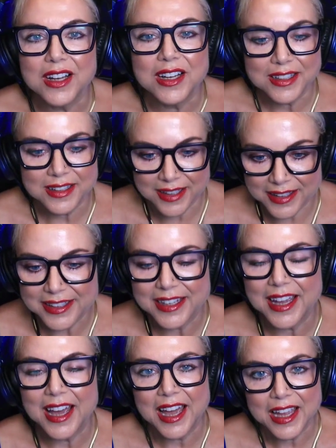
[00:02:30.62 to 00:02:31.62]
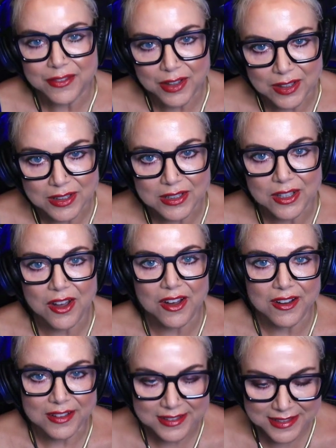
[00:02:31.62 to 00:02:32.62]
a yeah, I have a
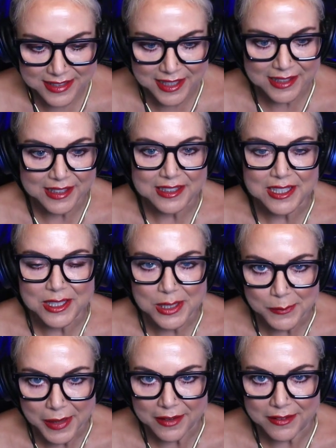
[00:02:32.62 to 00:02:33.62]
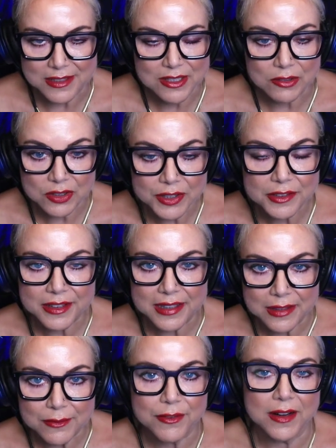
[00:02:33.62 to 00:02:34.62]
long standing teaching background. So, literally
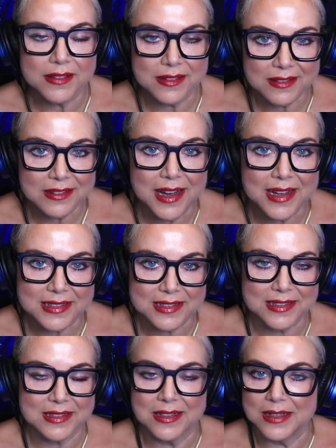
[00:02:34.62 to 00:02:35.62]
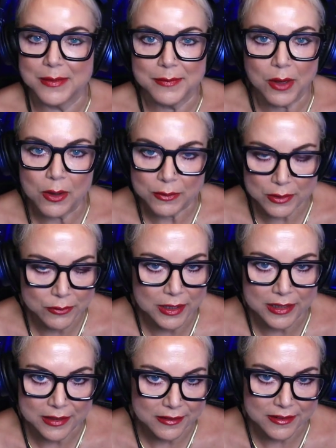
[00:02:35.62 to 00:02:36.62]
in front of the class um, over 20
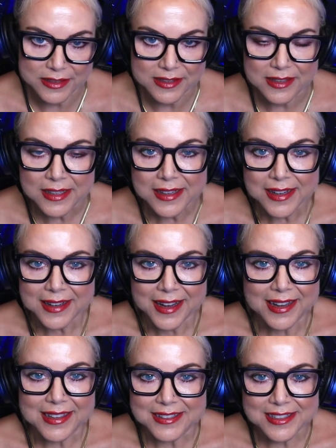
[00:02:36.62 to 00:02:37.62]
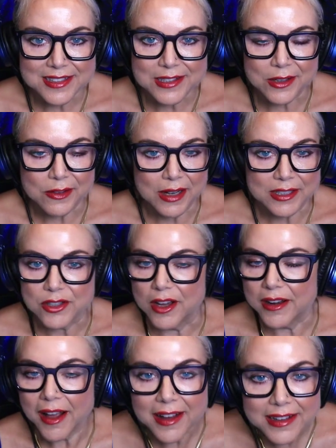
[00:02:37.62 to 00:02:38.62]
years. And so, I
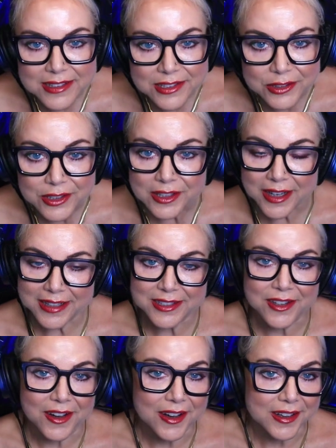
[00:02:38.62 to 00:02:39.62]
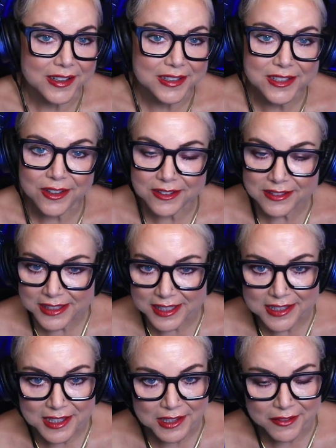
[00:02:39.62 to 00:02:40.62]
taught high school, I taught adult
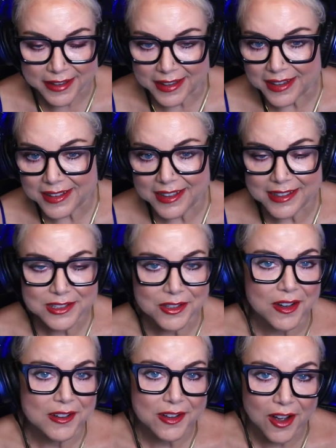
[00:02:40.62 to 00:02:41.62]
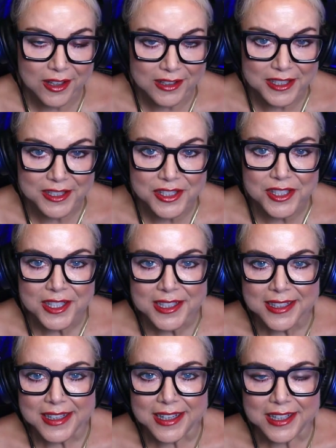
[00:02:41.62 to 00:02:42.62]
continuing ed, I taught college,
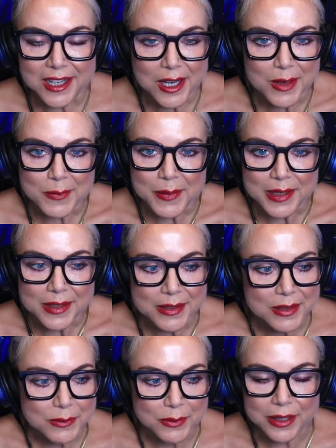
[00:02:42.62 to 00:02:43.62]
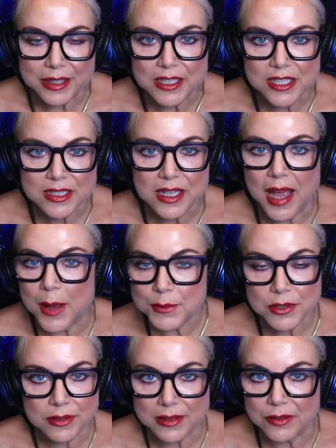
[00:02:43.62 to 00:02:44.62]
um, and really just
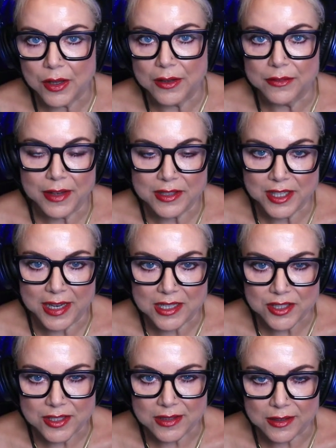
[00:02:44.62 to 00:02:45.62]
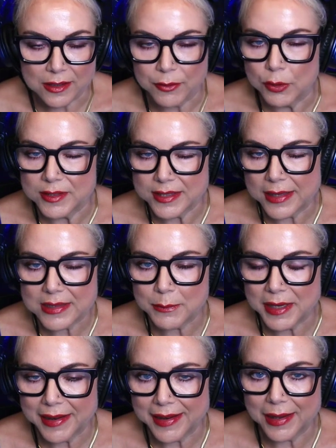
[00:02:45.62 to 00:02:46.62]
absolutely love education. And if you said to
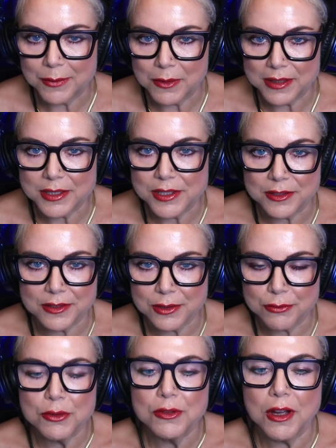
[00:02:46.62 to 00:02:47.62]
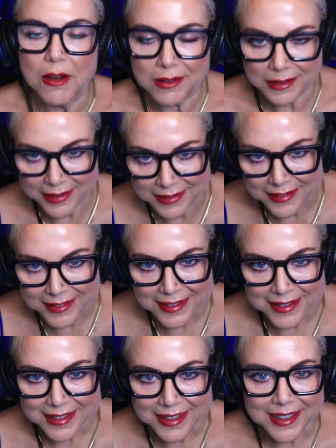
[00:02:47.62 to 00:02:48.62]
me, Anne, what is your true calling?
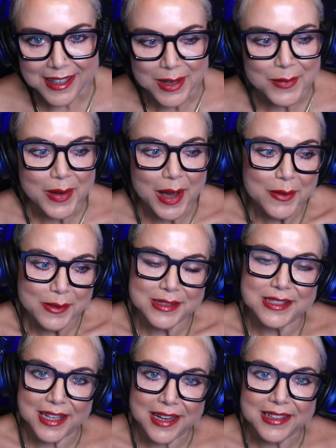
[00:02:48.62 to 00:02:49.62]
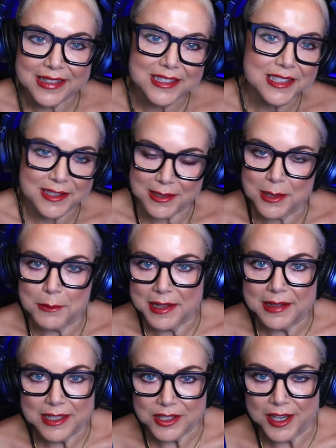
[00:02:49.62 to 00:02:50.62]
Um, I would say it's to be
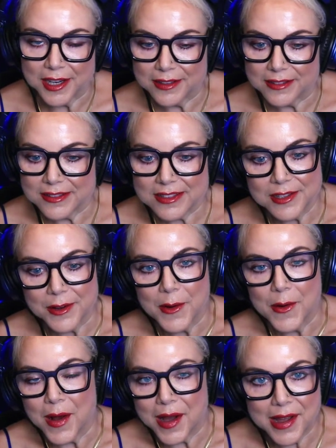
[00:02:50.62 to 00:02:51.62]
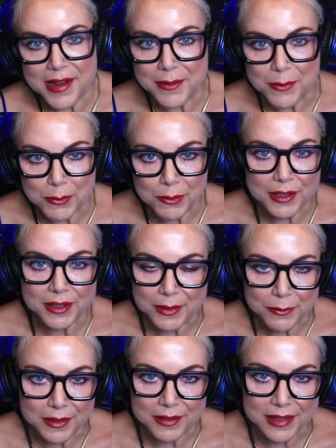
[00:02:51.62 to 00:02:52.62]
an educator. So, I really,
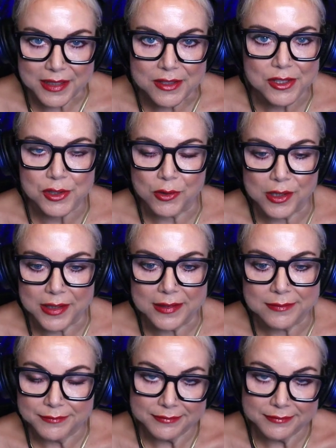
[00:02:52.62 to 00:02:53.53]
really enjoy